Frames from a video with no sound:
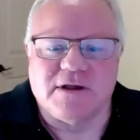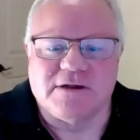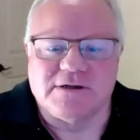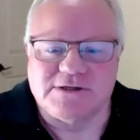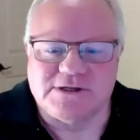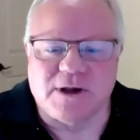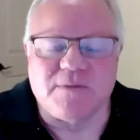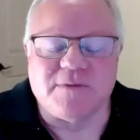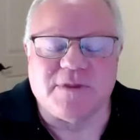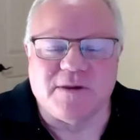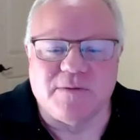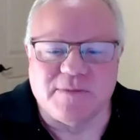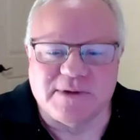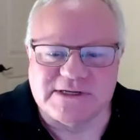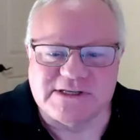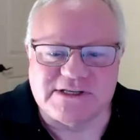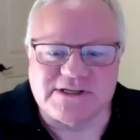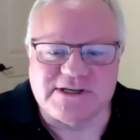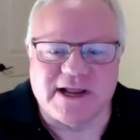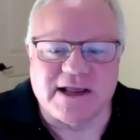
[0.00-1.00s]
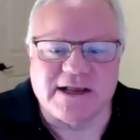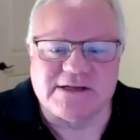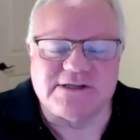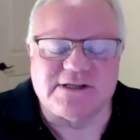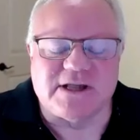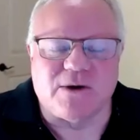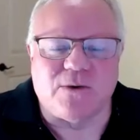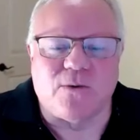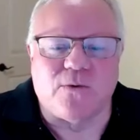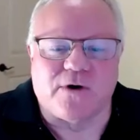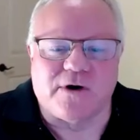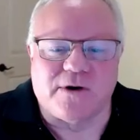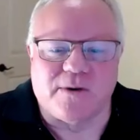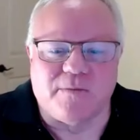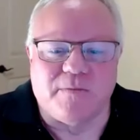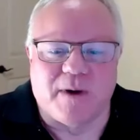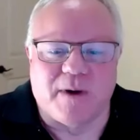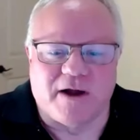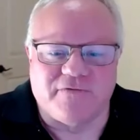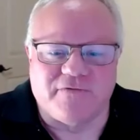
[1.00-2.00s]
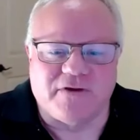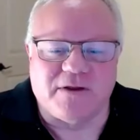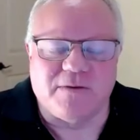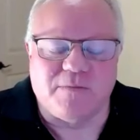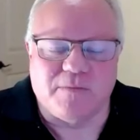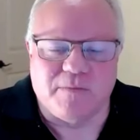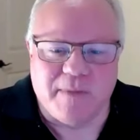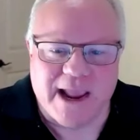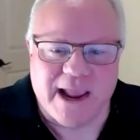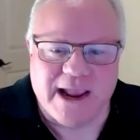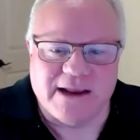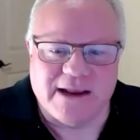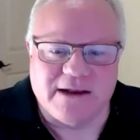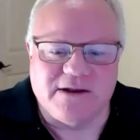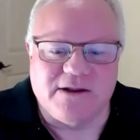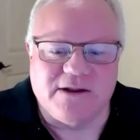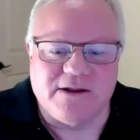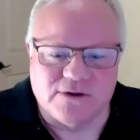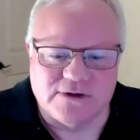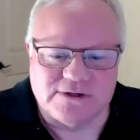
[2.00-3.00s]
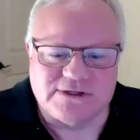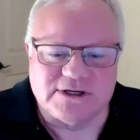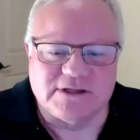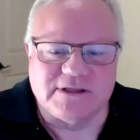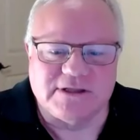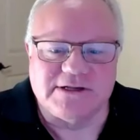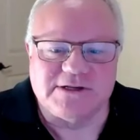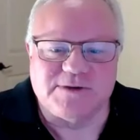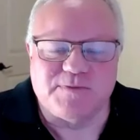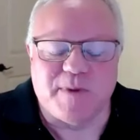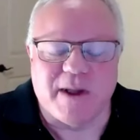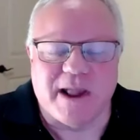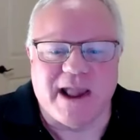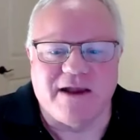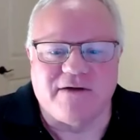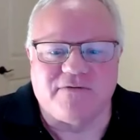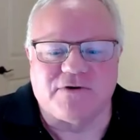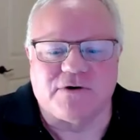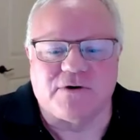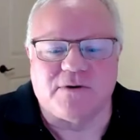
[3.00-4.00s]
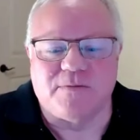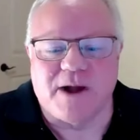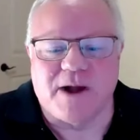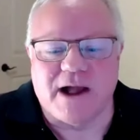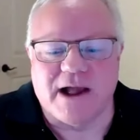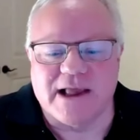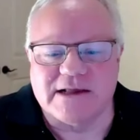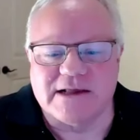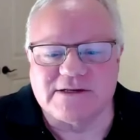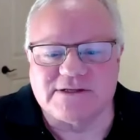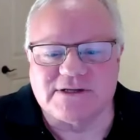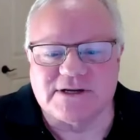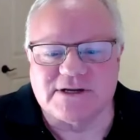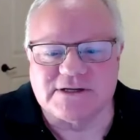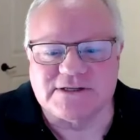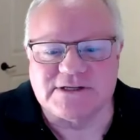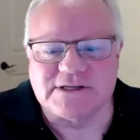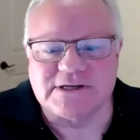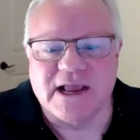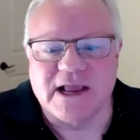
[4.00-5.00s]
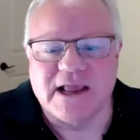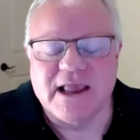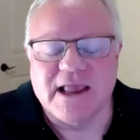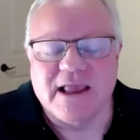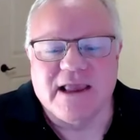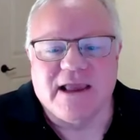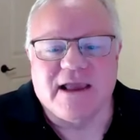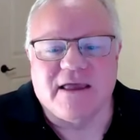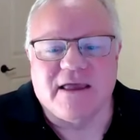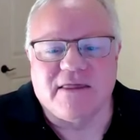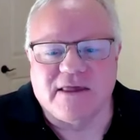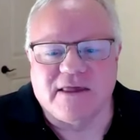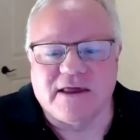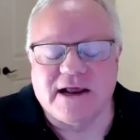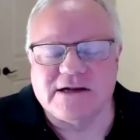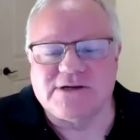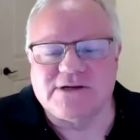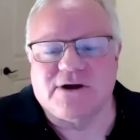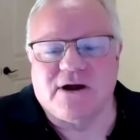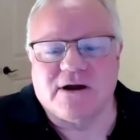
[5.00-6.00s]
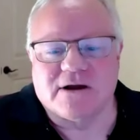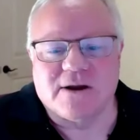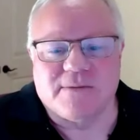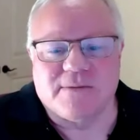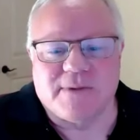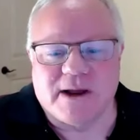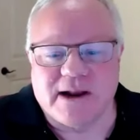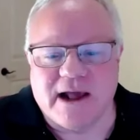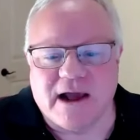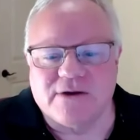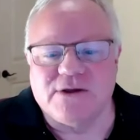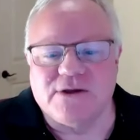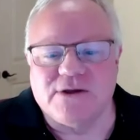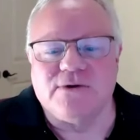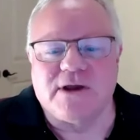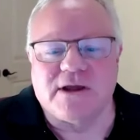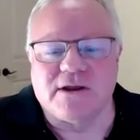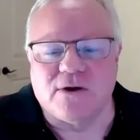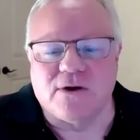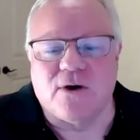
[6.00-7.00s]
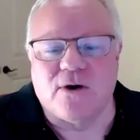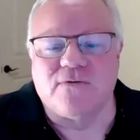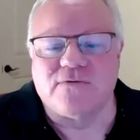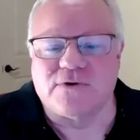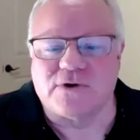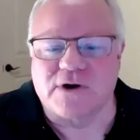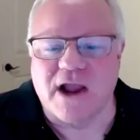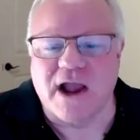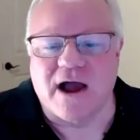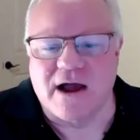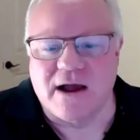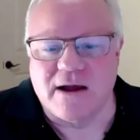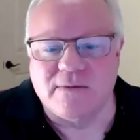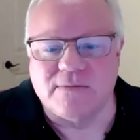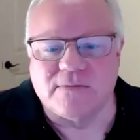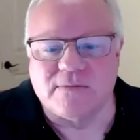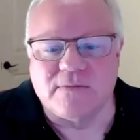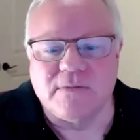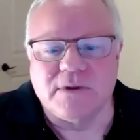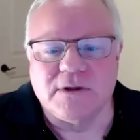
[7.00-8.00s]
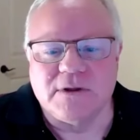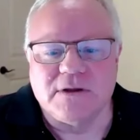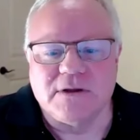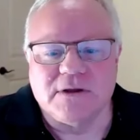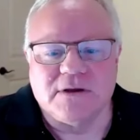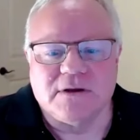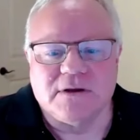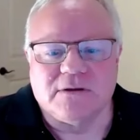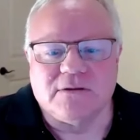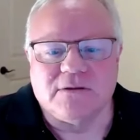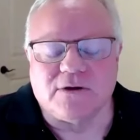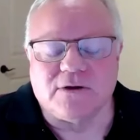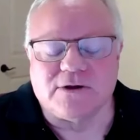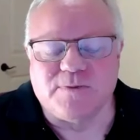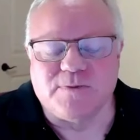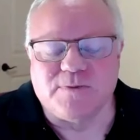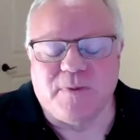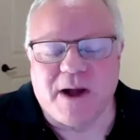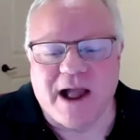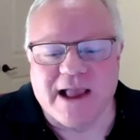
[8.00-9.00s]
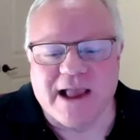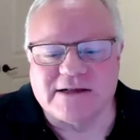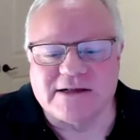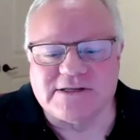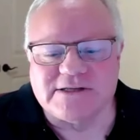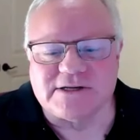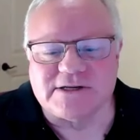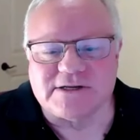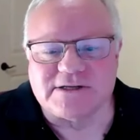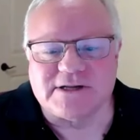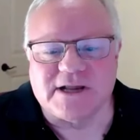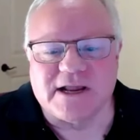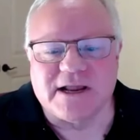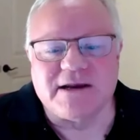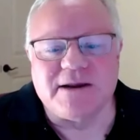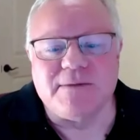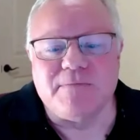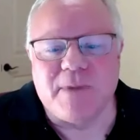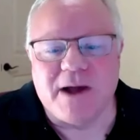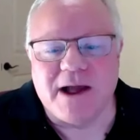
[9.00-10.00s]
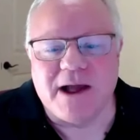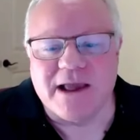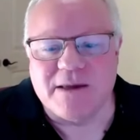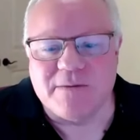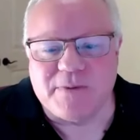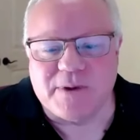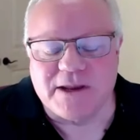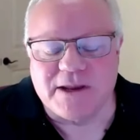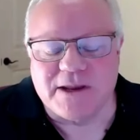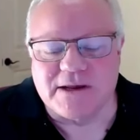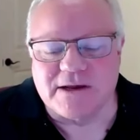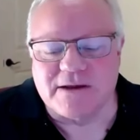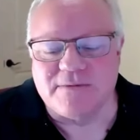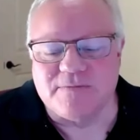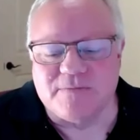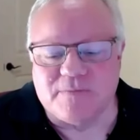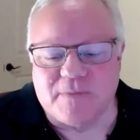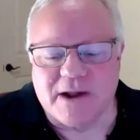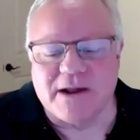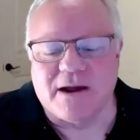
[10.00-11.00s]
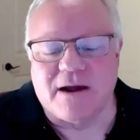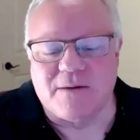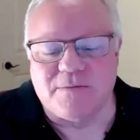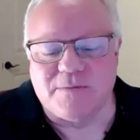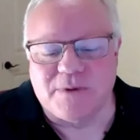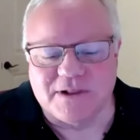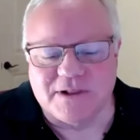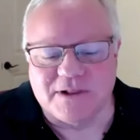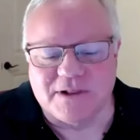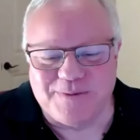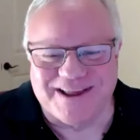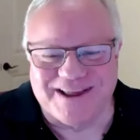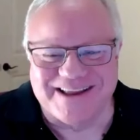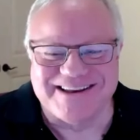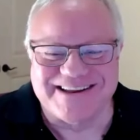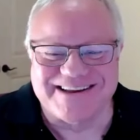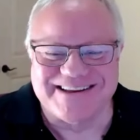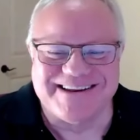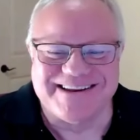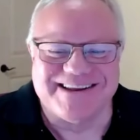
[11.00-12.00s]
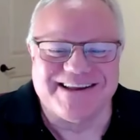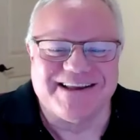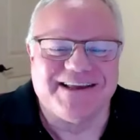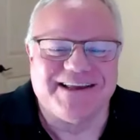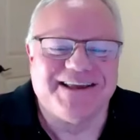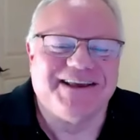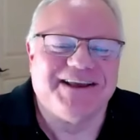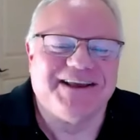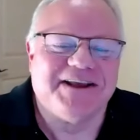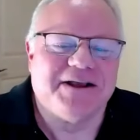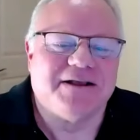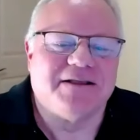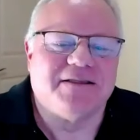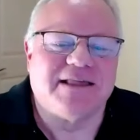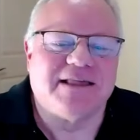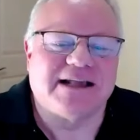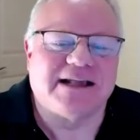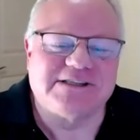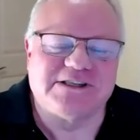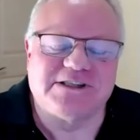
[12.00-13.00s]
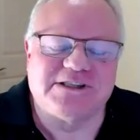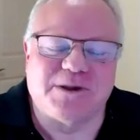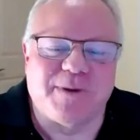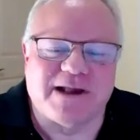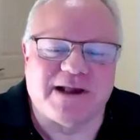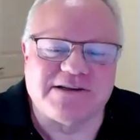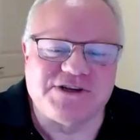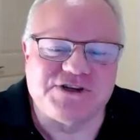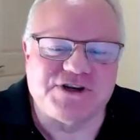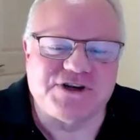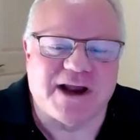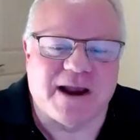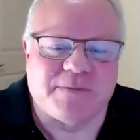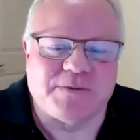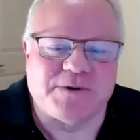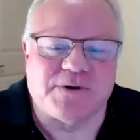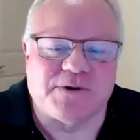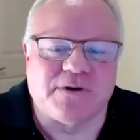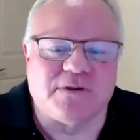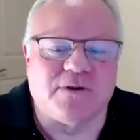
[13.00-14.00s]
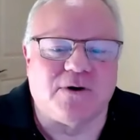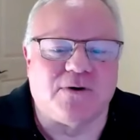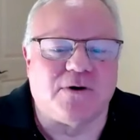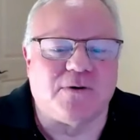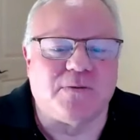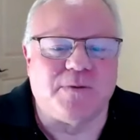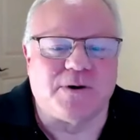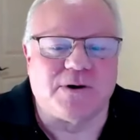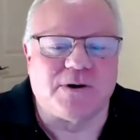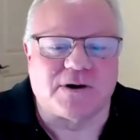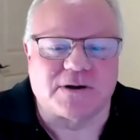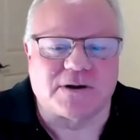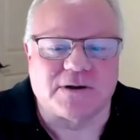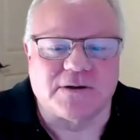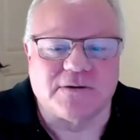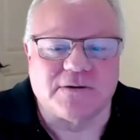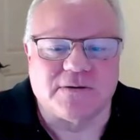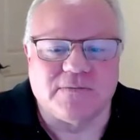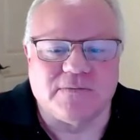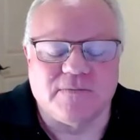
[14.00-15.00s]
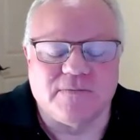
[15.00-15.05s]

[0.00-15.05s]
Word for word: some of the mistakes that Warren Buffett made using these behavioral biases. And then I talk about how you can overcome those biases. And in my opinion, my humble opinion, that's the best chapter in the whole book,